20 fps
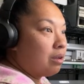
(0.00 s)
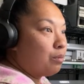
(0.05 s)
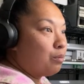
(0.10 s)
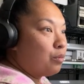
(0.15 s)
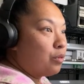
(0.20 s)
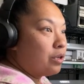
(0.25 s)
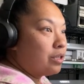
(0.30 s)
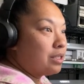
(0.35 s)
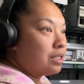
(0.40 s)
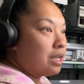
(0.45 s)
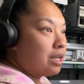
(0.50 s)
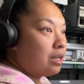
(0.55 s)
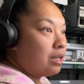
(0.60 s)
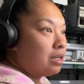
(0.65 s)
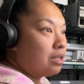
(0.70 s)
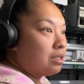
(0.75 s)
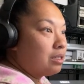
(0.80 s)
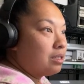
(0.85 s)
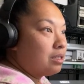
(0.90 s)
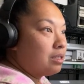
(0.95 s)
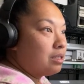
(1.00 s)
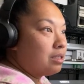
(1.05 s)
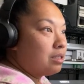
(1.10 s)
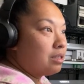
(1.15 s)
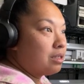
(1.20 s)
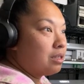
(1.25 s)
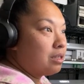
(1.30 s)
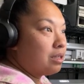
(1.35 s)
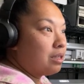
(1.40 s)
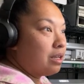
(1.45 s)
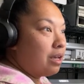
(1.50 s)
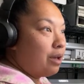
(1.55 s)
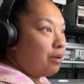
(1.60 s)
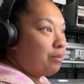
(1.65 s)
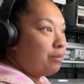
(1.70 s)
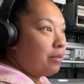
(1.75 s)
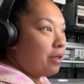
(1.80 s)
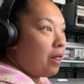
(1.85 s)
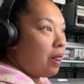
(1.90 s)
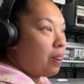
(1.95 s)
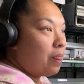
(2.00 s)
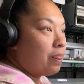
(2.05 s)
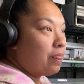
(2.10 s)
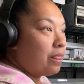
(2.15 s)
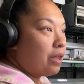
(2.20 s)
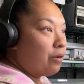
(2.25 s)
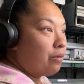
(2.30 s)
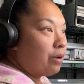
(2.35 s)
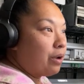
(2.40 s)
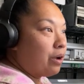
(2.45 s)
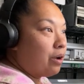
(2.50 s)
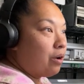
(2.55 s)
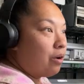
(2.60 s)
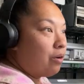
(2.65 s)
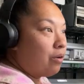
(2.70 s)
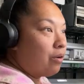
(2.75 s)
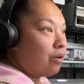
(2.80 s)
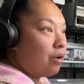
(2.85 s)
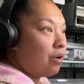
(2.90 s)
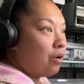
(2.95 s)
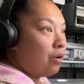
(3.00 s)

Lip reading: More settings. Yep, there we go.